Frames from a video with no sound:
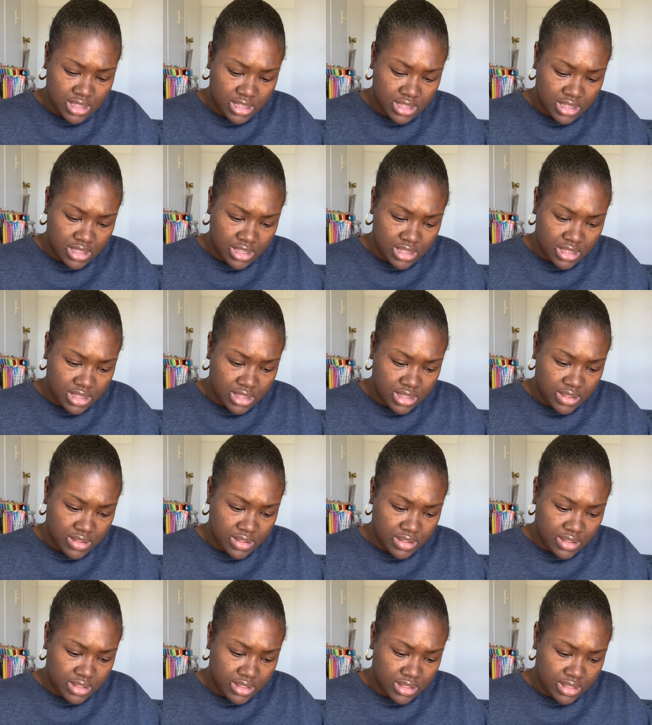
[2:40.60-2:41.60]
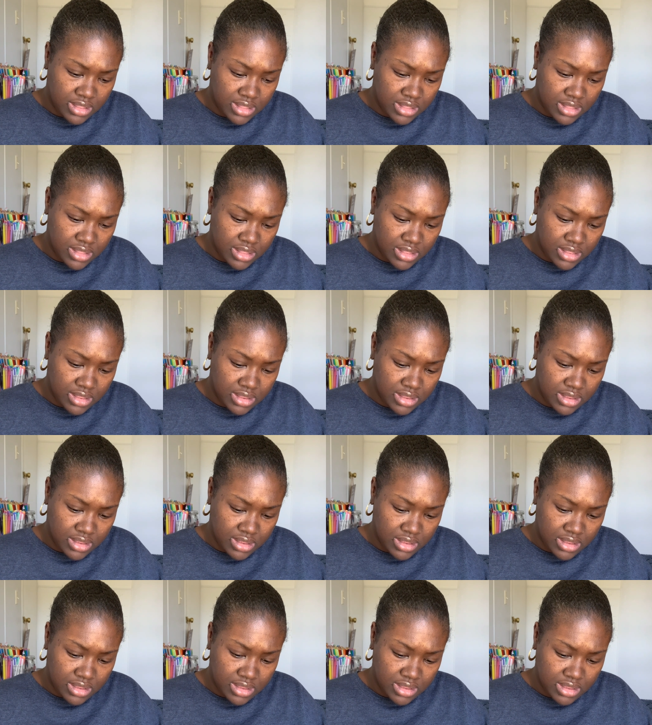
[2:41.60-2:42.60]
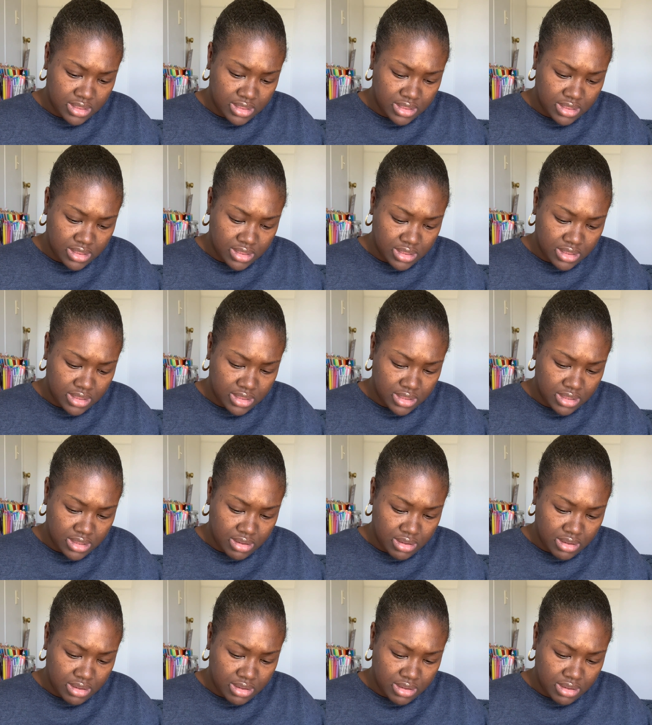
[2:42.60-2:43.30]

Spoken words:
[no speech]